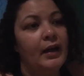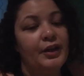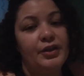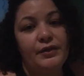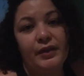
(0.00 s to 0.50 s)

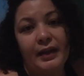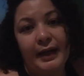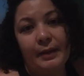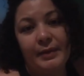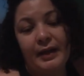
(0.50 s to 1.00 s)
and just feel
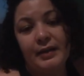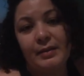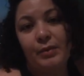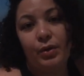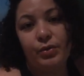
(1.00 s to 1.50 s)
like I'm getting
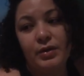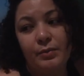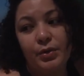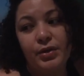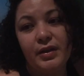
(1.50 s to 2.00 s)
some
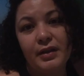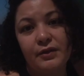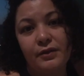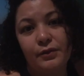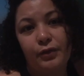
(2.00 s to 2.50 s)
wholesome
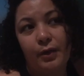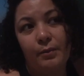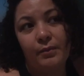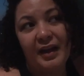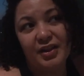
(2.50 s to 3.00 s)
goodness from,